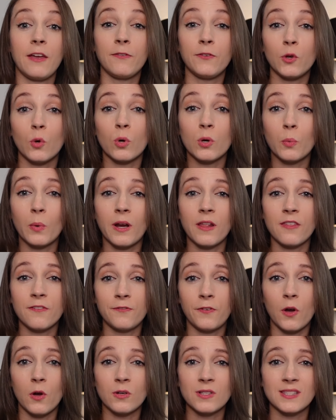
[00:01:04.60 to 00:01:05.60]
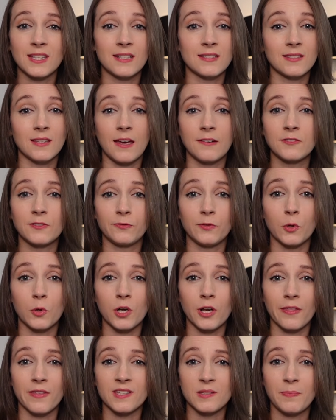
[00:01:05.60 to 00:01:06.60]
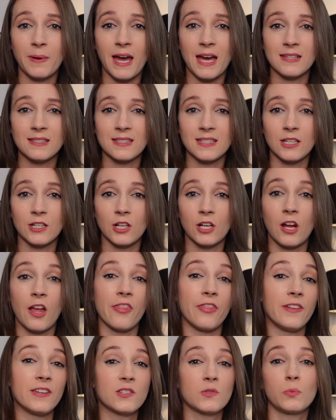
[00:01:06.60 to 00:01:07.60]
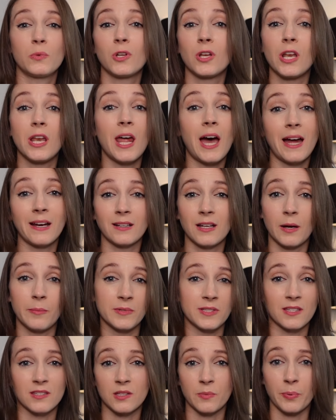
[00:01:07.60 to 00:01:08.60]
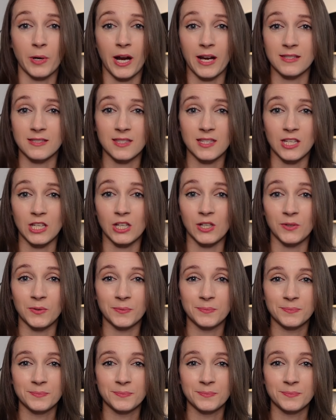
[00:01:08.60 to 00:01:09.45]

If you're one of the folks that has left Florida this past year, this will not come as a surprise to you.